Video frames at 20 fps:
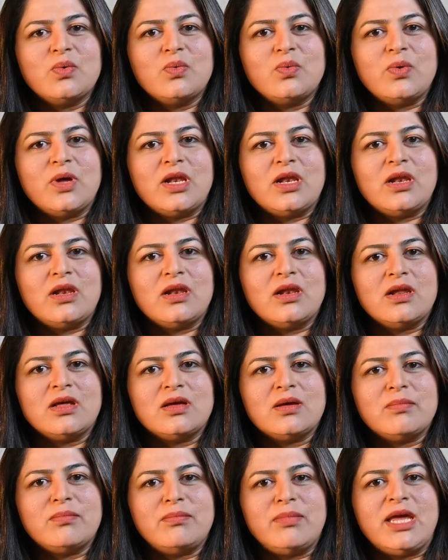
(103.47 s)
will
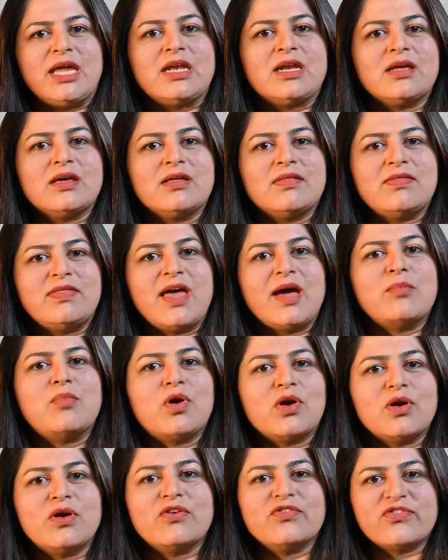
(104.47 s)
meet their
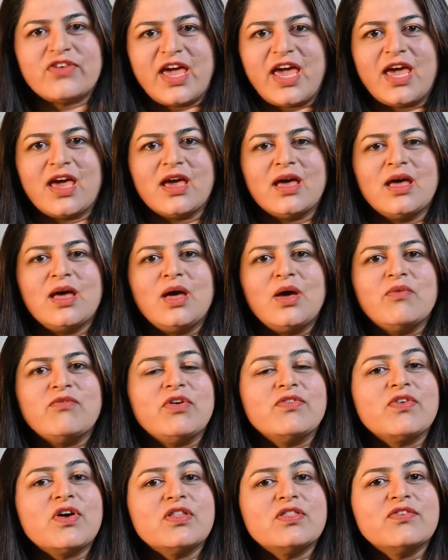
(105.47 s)
model of care.
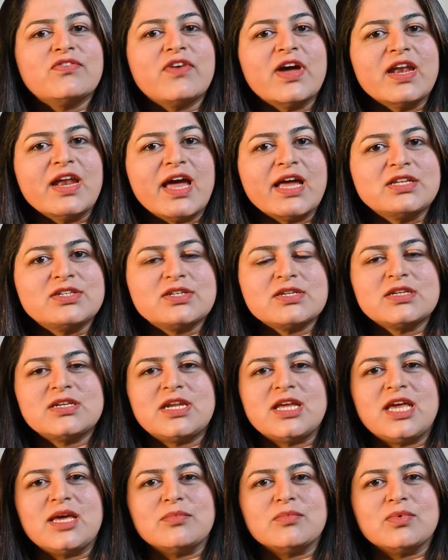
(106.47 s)
We've got the financial
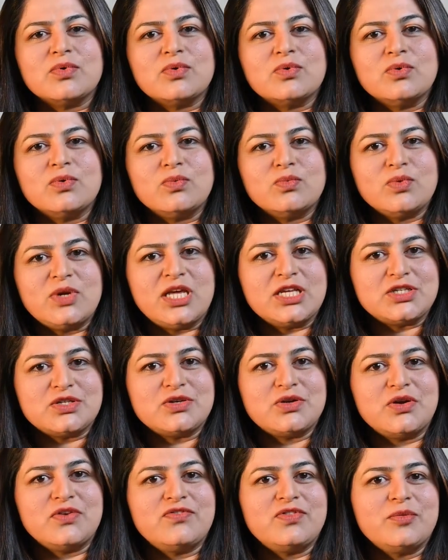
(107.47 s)
team who needs
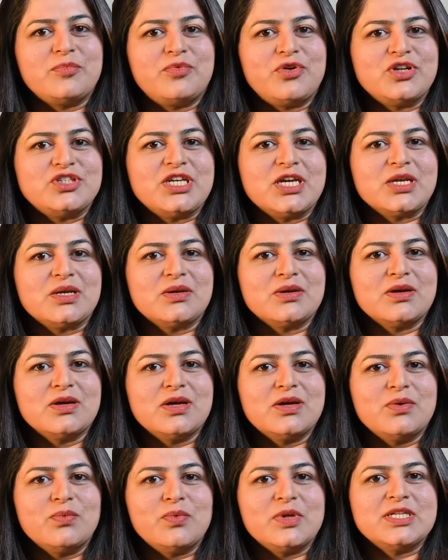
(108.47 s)
to know if the project
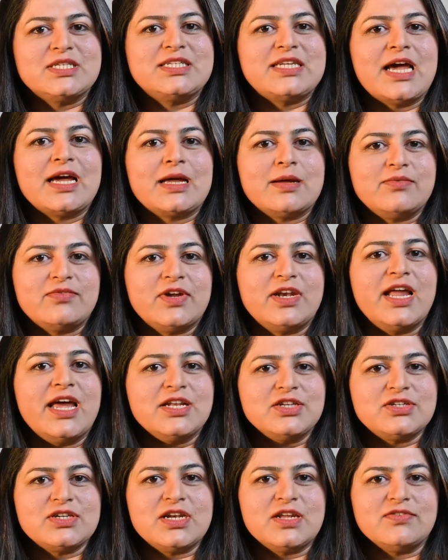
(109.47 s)
will stack up
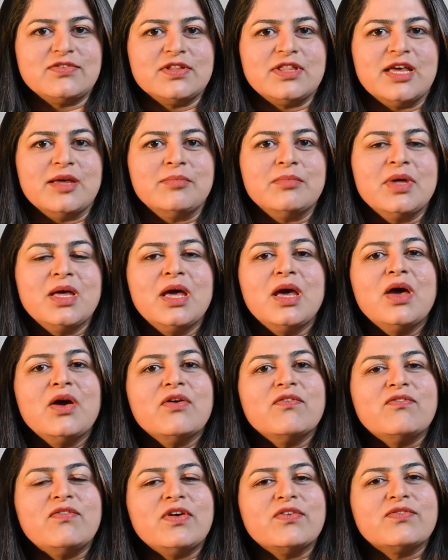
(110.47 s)
financially for them.
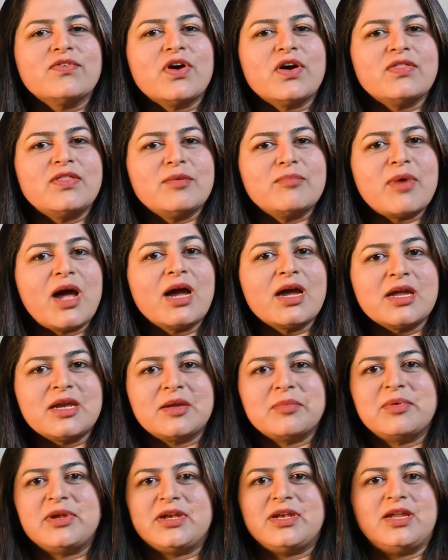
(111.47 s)
We've got the
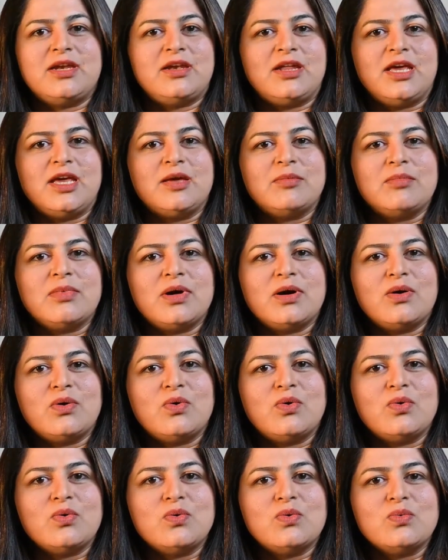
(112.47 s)
marketability team
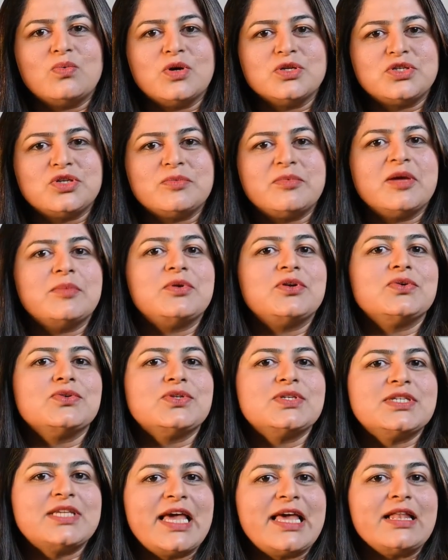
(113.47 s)
who wants to be able to
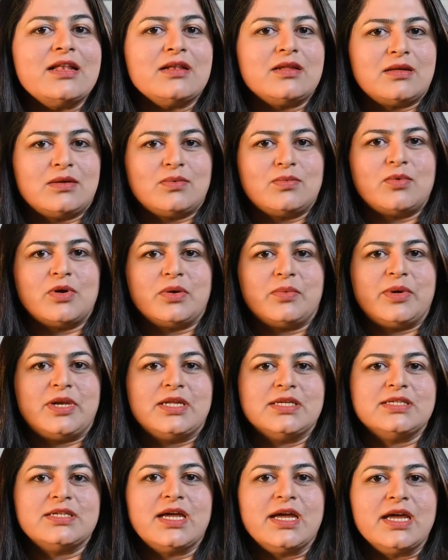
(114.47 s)
sell what we
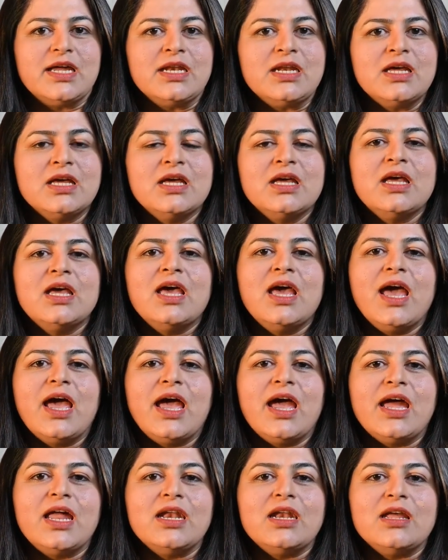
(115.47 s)
design.
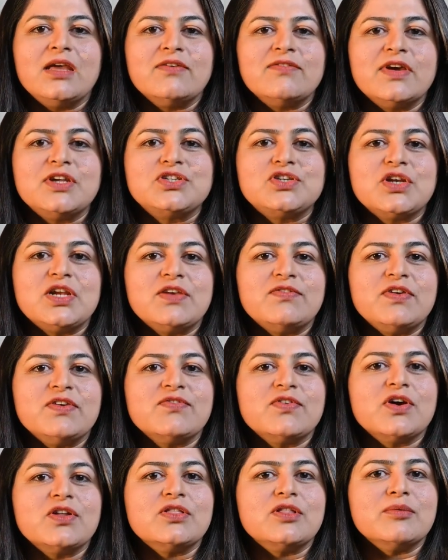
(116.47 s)
And eventually
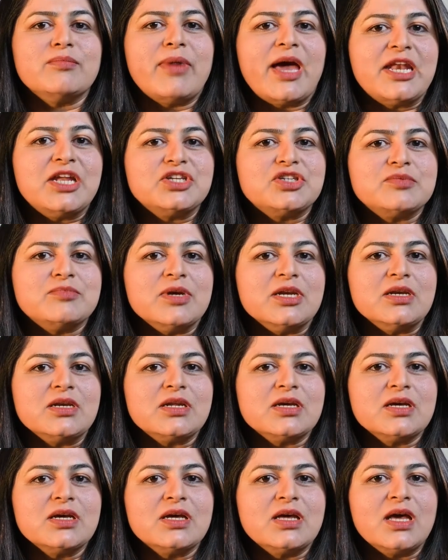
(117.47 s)
we've got the
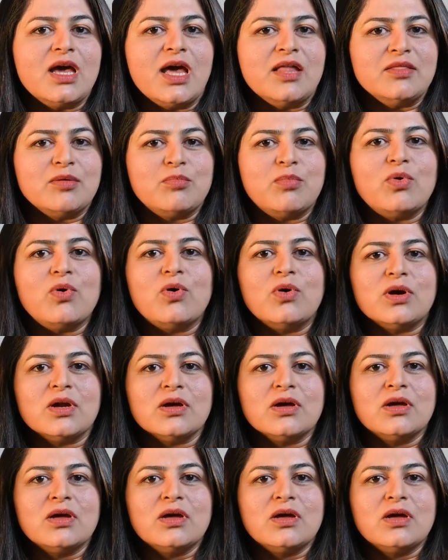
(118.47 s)
management and the board